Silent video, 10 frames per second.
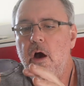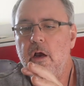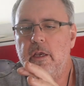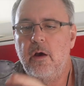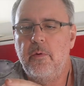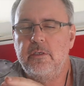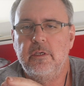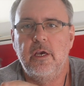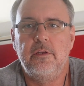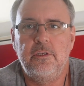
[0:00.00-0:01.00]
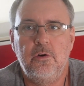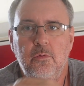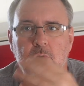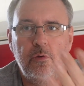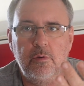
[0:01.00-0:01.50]
I can't wait to go to
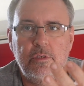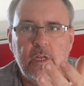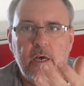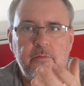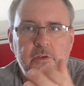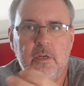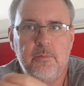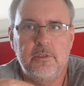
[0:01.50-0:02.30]
Tinaroo and start fishing up the